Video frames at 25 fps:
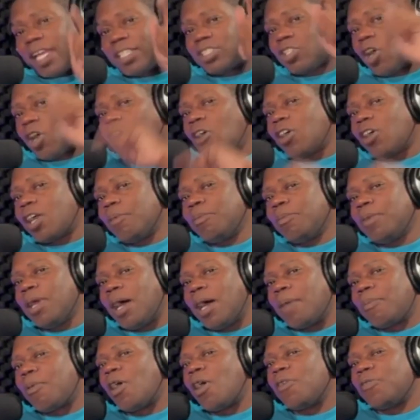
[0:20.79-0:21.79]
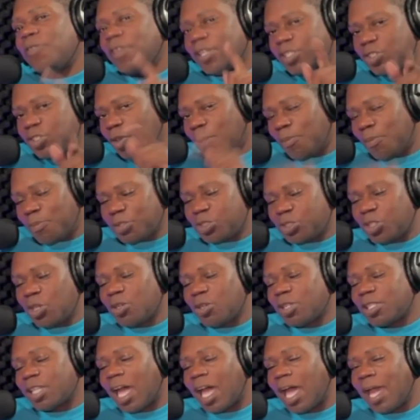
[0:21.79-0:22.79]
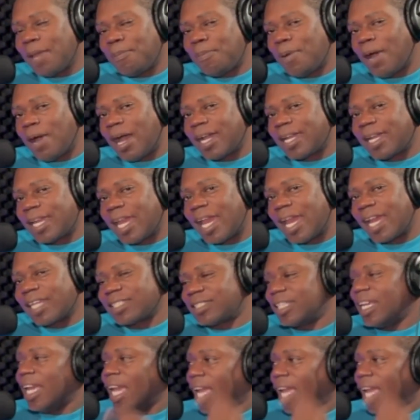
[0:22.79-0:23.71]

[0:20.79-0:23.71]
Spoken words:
That's all coming up on this episode of the Hype Podcast.